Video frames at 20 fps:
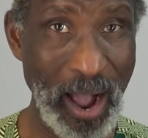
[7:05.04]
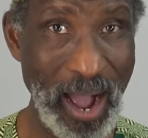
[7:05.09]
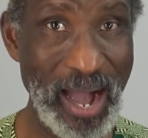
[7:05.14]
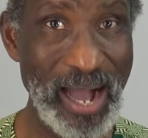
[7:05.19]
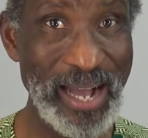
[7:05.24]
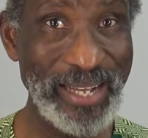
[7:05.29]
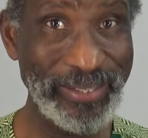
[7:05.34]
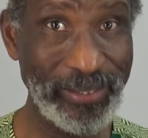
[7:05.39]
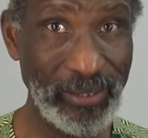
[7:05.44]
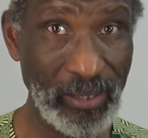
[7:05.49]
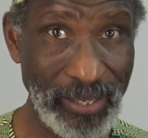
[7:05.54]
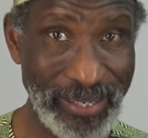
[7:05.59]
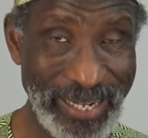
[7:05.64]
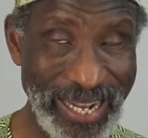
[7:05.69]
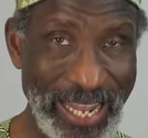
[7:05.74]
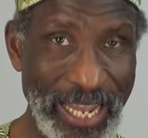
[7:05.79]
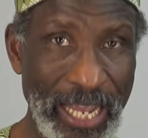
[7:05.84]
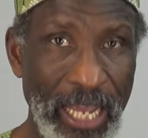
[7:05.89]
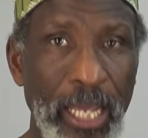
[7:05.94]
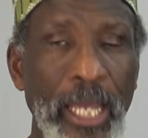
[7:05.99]
are
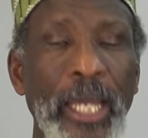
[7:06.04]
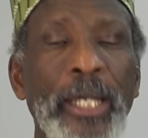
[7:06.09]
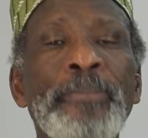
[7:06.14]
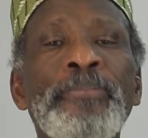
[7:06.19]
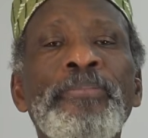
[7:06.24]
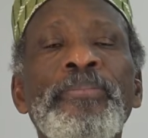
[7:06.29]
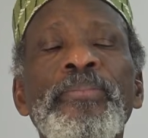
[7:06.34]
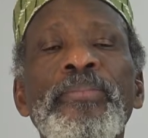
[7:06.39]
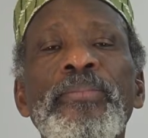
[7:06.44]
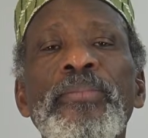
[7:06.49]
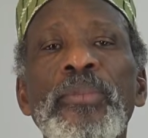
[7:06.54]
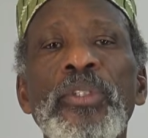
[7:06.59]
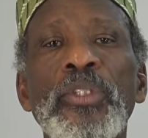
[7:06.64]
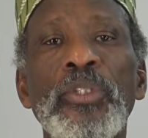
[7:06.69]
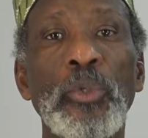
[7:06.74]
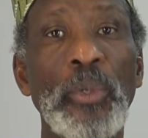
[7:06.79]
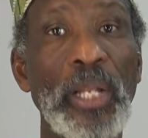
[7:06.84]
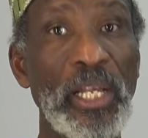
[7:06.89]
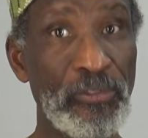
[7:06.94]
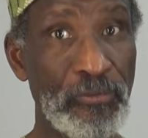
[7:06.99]
studying.
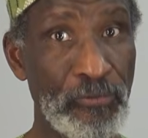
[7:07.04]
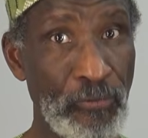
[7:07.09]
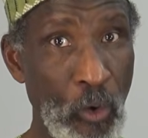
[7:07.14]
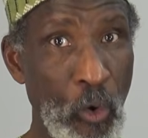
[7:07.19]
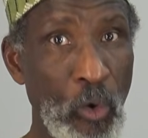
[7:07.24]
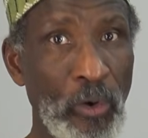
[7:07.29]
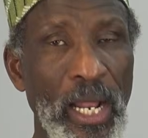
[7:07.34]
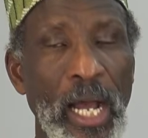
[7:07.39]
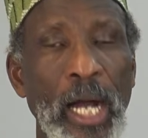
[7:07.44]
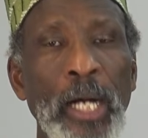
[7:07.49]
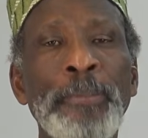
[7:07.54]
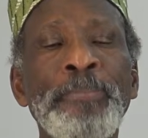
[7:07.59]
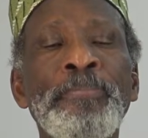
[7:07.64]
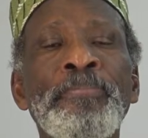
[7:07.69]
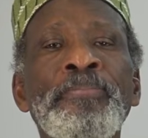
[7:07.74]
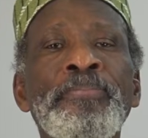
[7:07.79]
So that's 4 now.